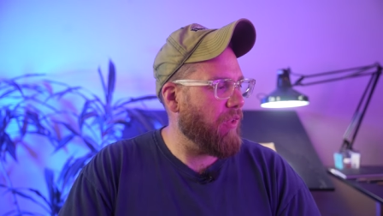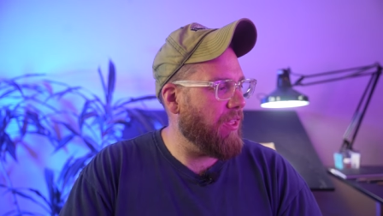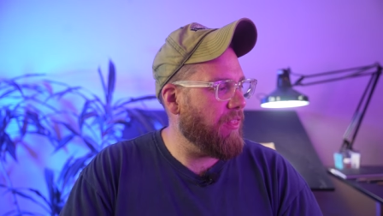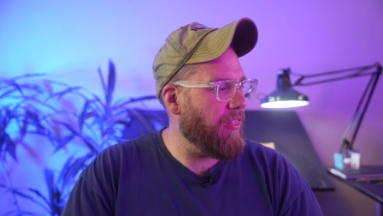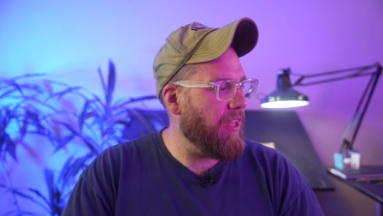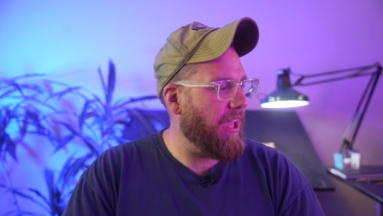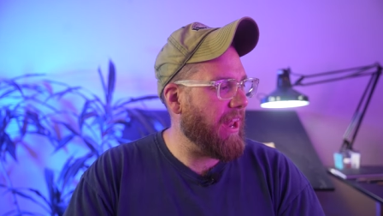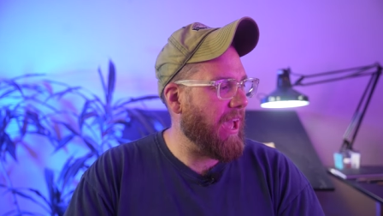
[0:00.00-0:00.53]

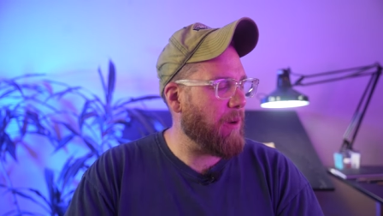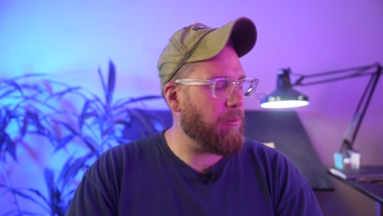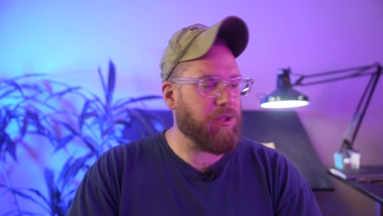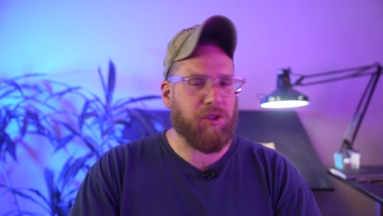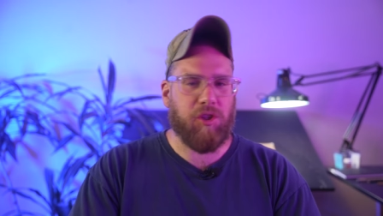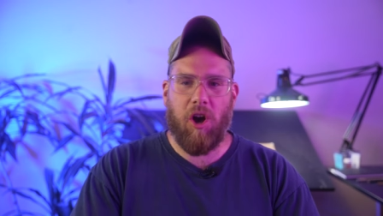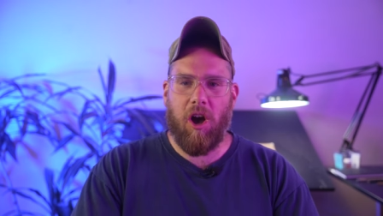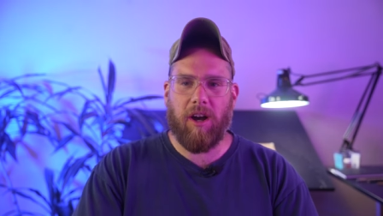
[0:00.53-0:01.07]
that I
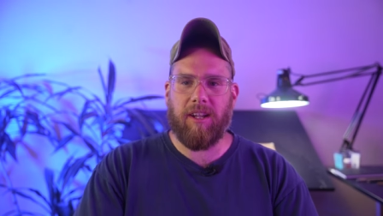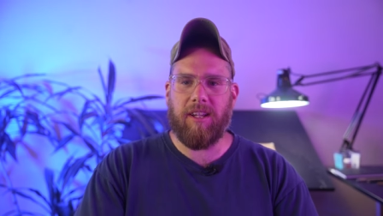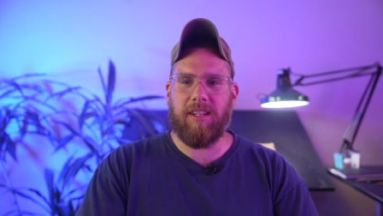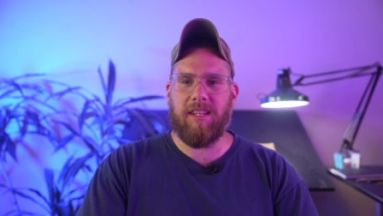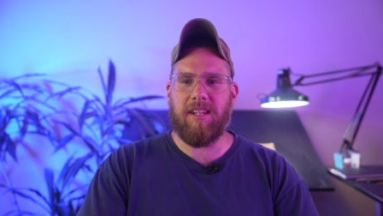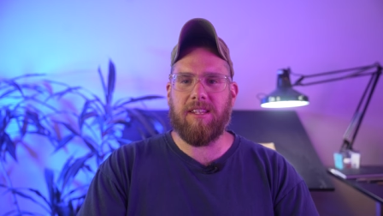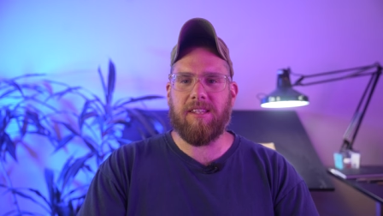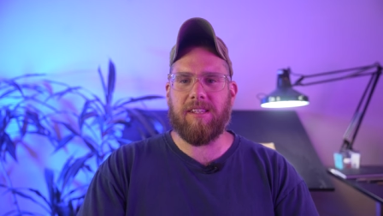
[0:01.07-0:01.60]
was talking
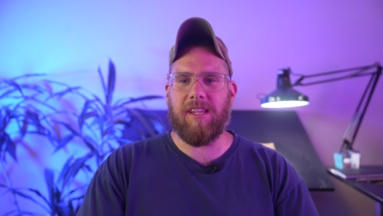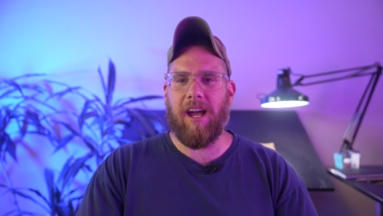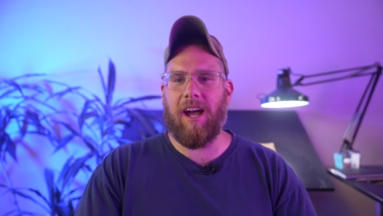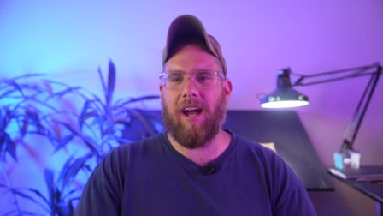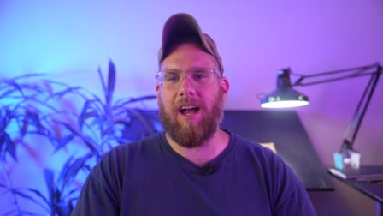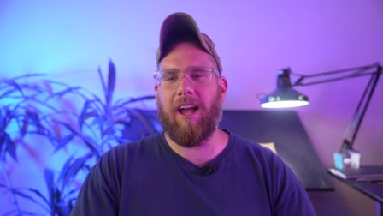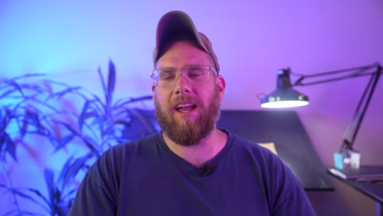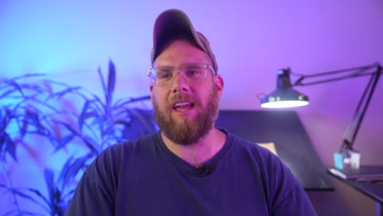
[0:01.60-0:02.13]
to this
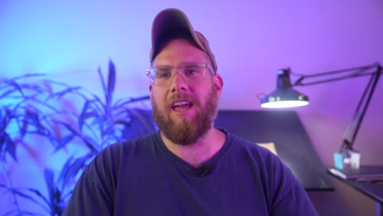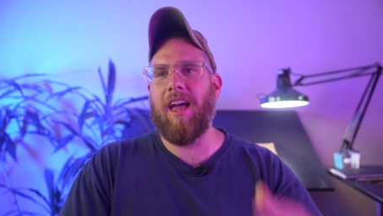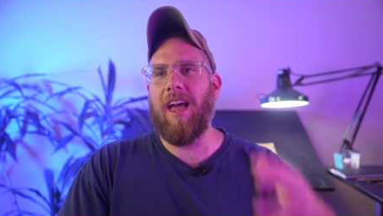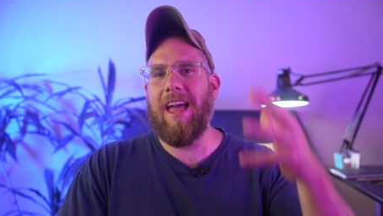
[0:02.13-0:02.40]
guy,